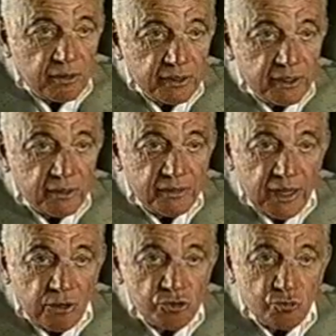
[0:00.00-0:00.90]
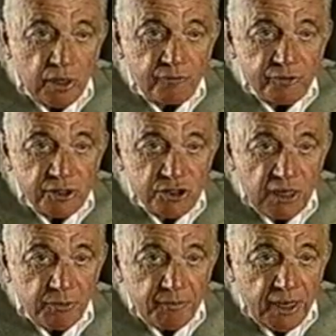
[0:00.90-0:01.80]
ordinarily, the housewife or the
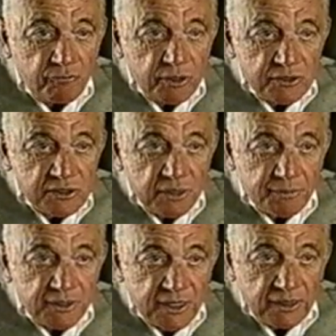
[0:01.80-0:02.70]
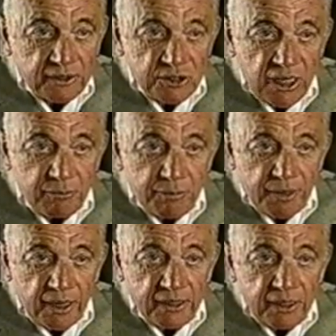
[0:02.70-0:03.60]
chambermaid would simply take the chamber
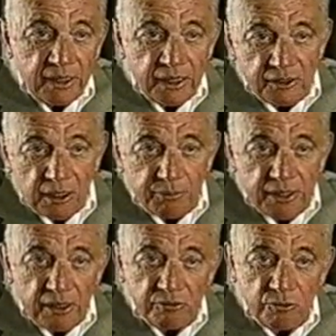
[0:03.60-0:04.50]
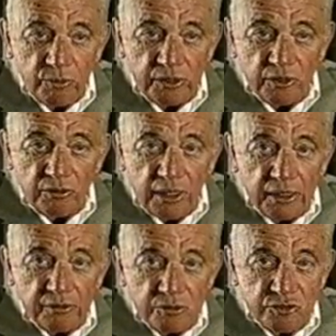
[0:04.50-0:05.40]
pot and dump it out the window
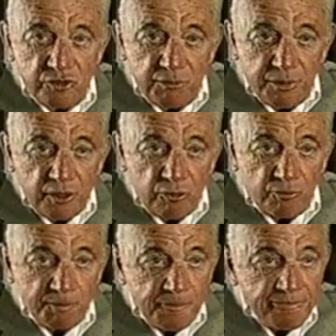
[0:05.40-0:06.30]
onto the street below.